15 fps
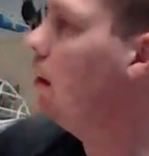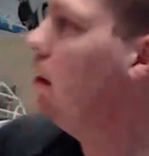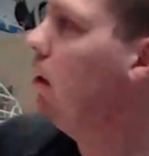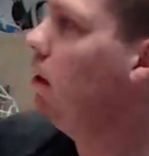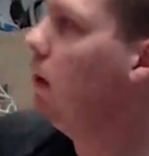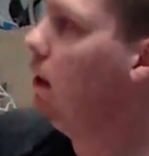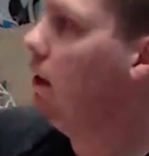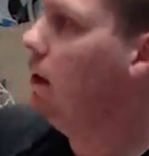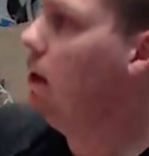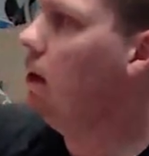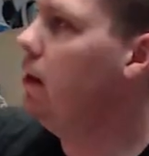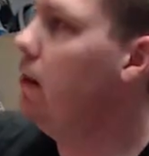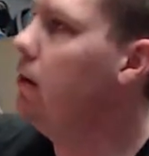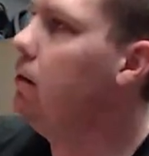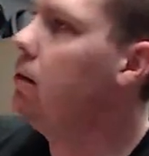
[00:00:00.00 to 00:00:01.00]
And
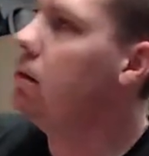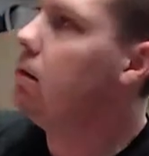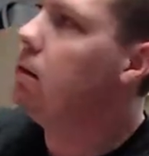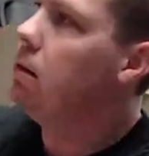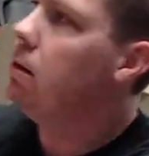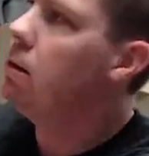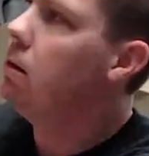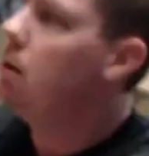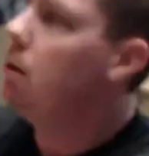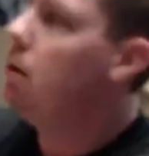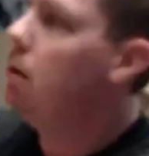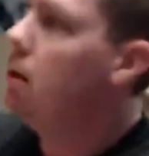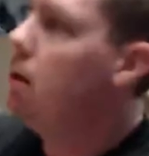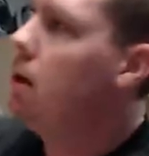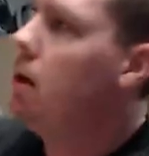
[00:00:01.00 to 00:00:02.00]
then
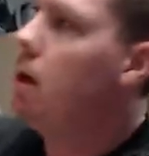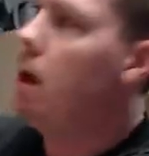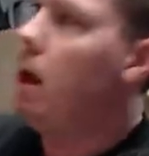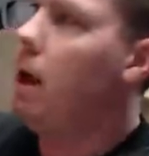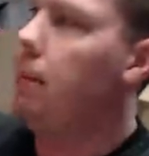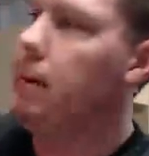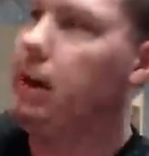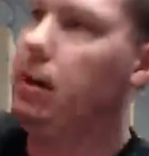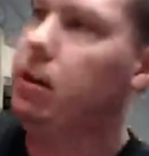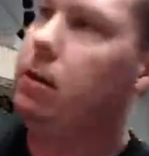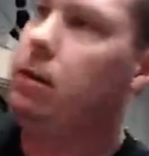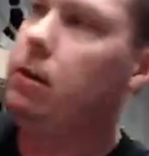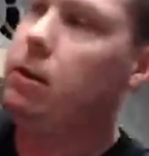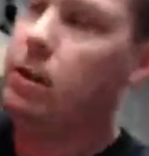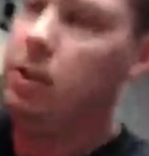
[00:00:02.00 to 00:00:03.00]
up here,
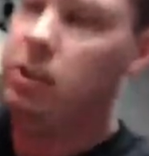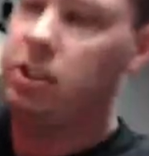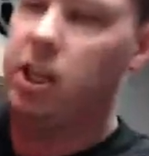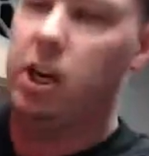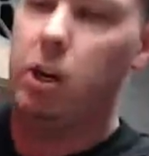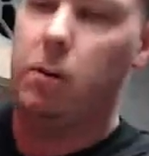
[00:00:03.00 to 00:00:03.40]
so